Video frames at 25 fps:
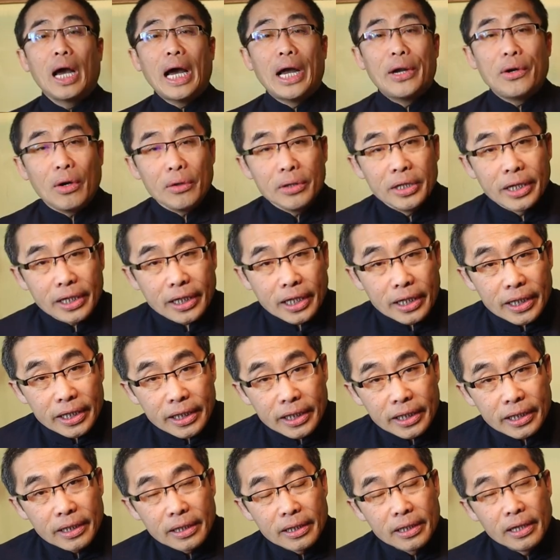
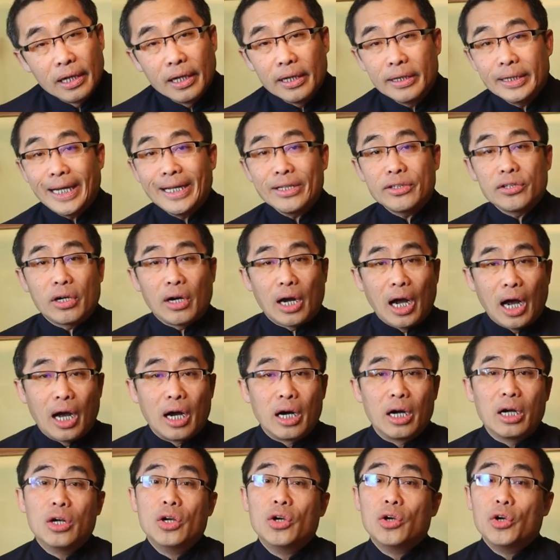Ironically, later
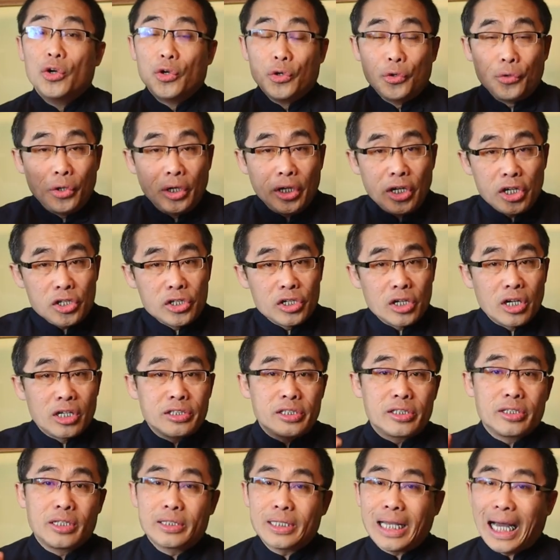on,
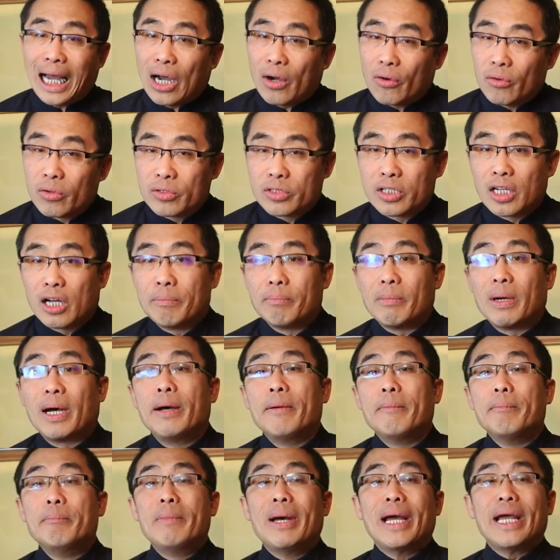religious Daoism
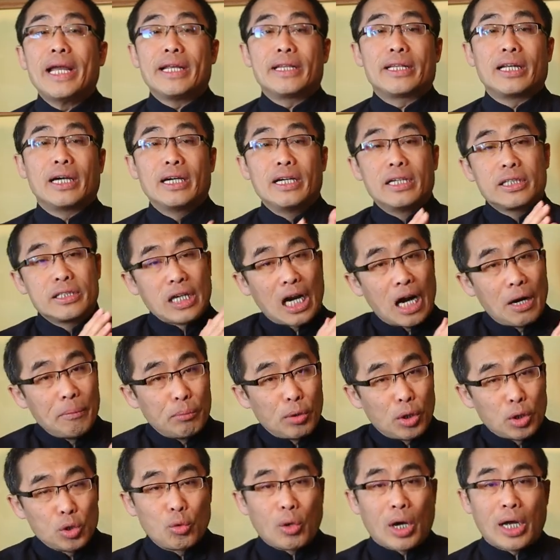made
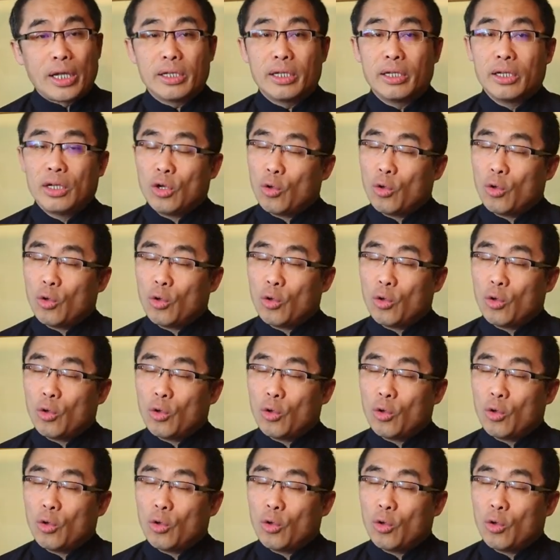Zhang Boduan